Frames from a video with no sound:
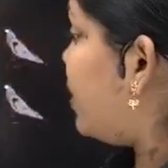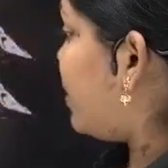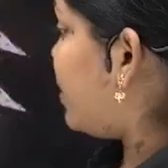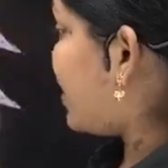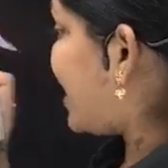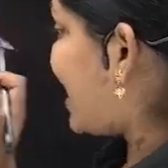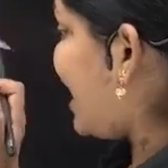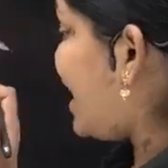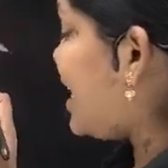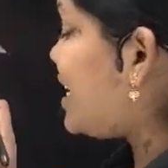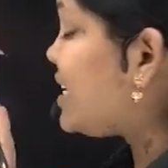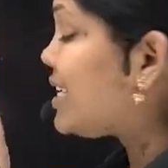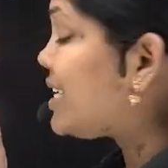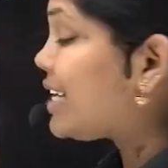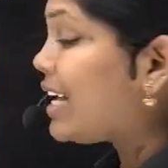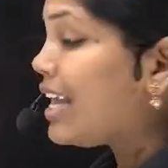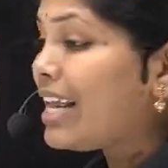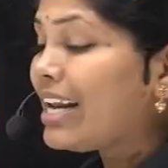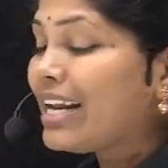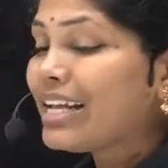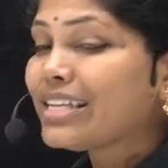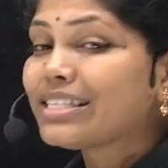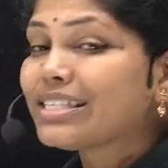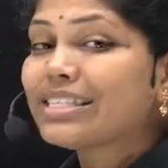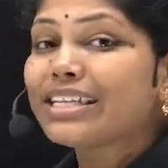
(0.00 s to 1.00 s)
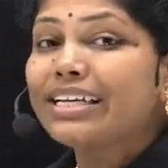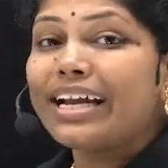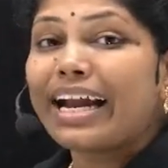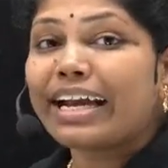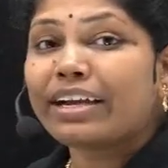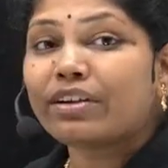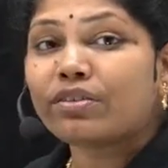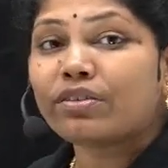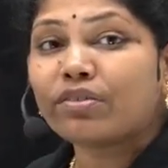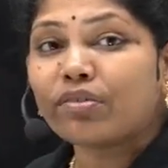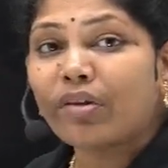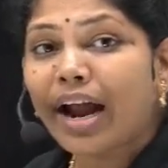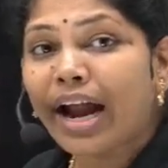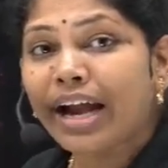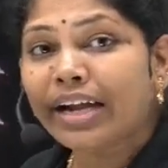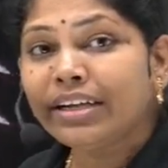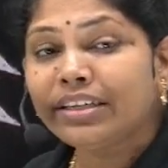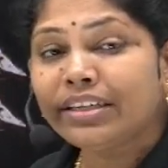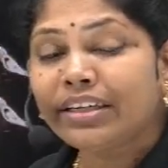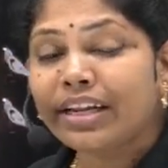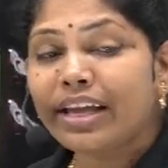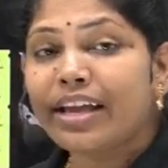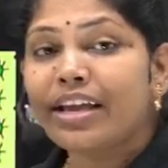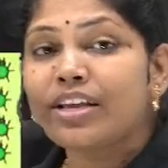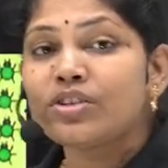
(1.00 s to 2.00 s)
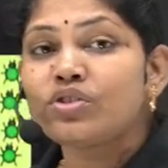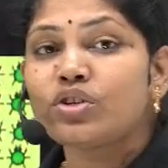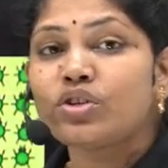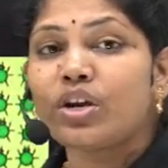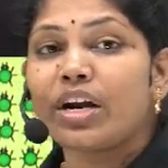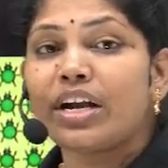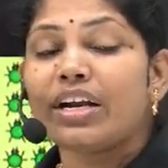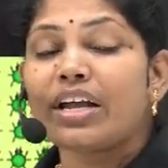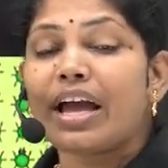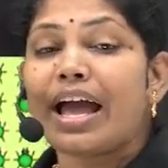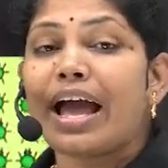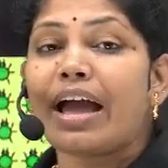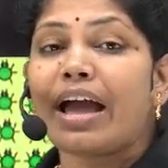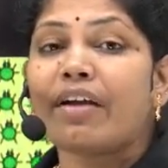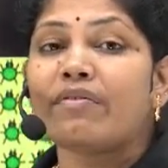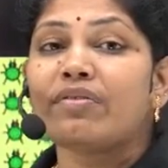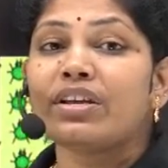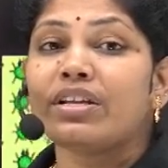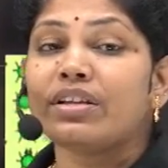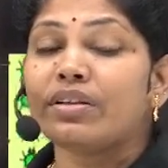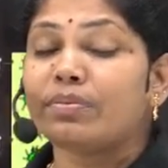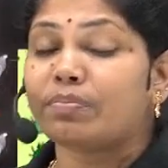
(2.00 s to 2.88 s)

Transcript: green color is an advantage and having,